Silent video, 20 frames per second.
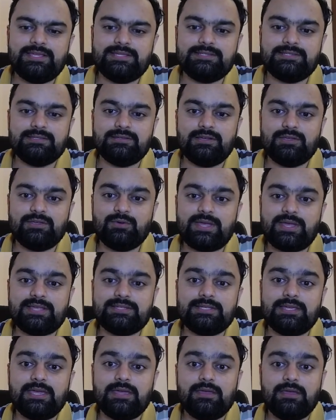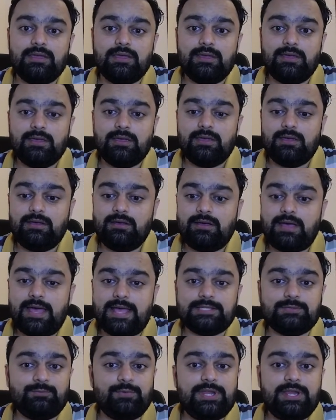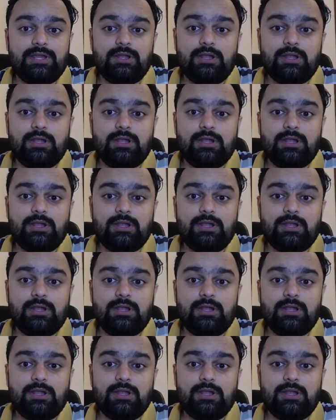is you can say has a very